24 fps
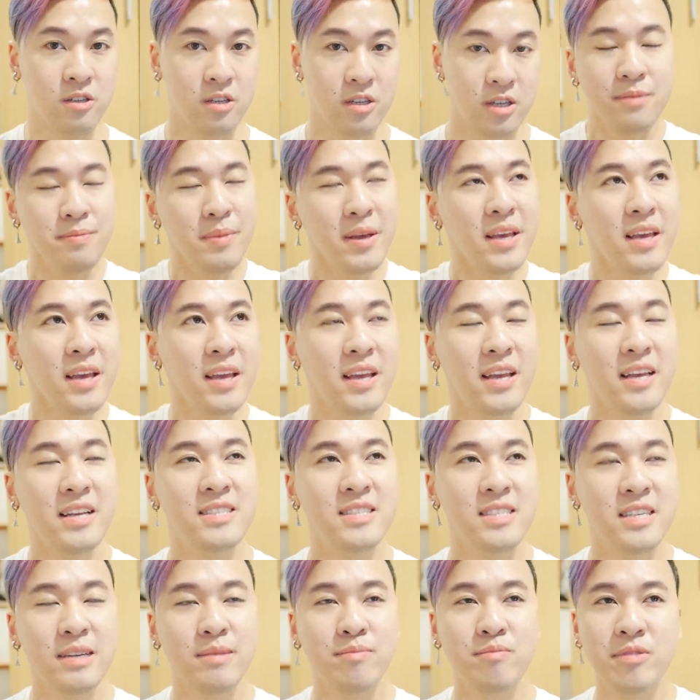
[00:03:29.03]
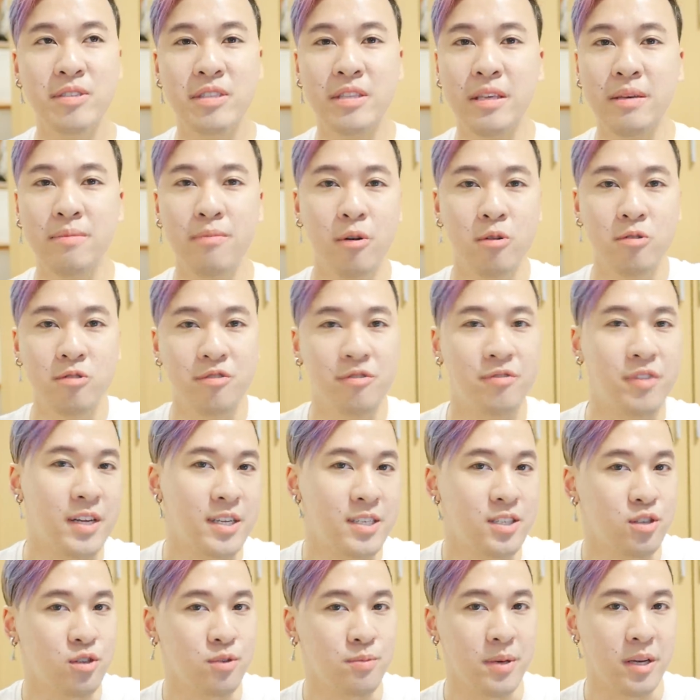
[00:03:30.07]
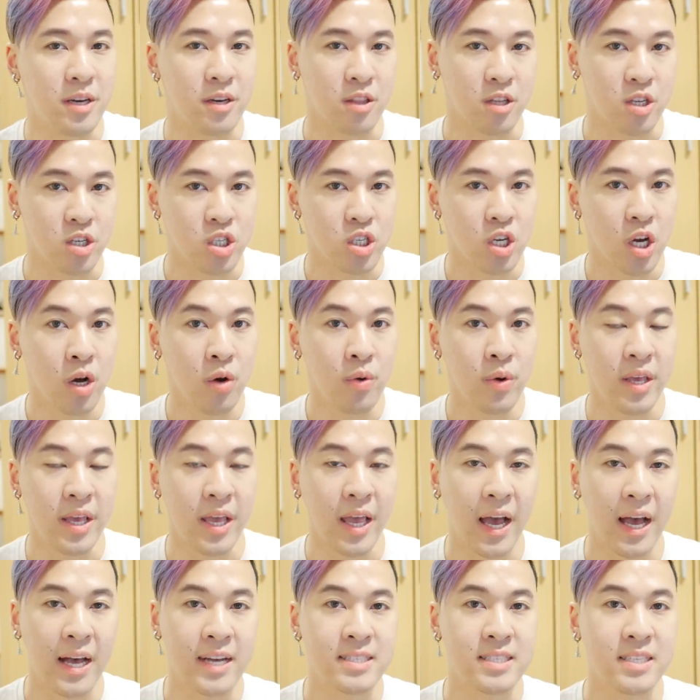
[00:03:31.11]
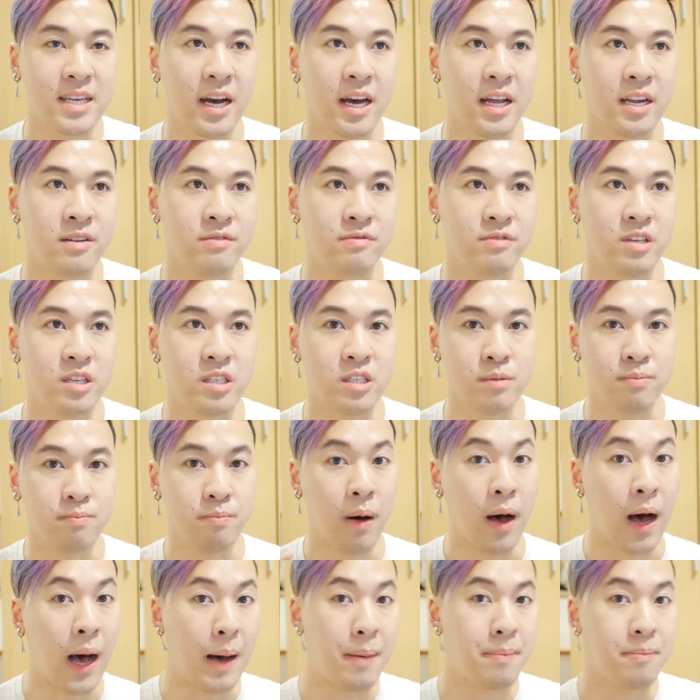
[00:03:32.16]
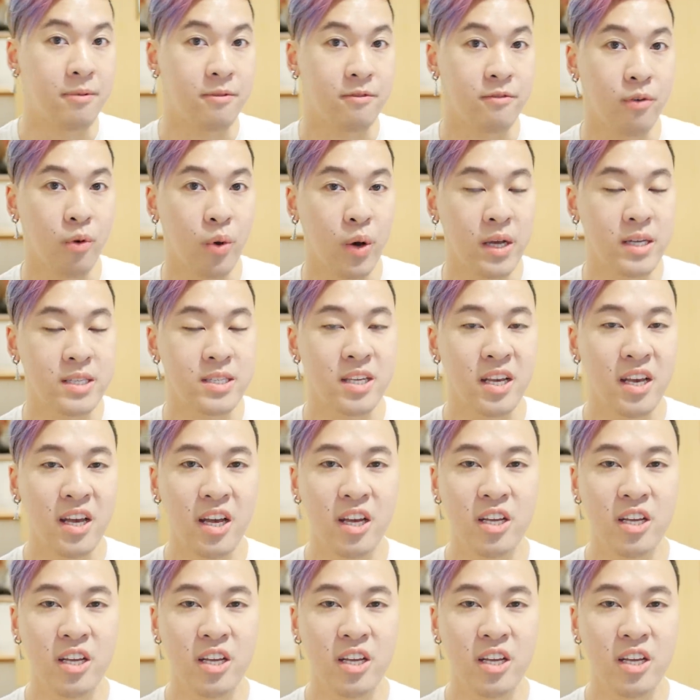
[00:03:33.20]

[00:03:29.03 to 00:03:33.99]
To me, he seems the most fit to be on the show. He has kind of this pop voice.